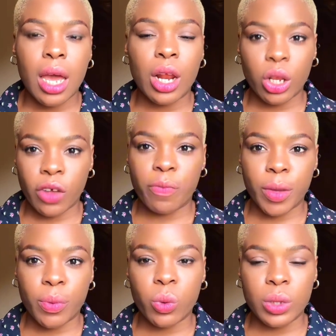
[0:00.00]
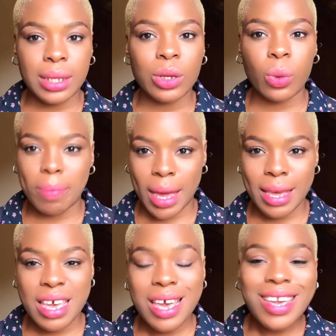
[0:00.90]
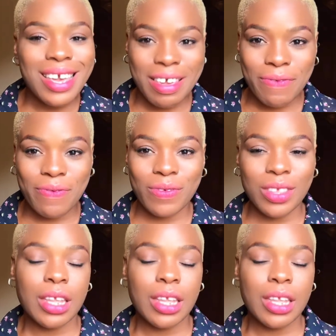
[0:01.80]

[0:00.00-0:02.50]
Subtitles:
A lot of people will still make if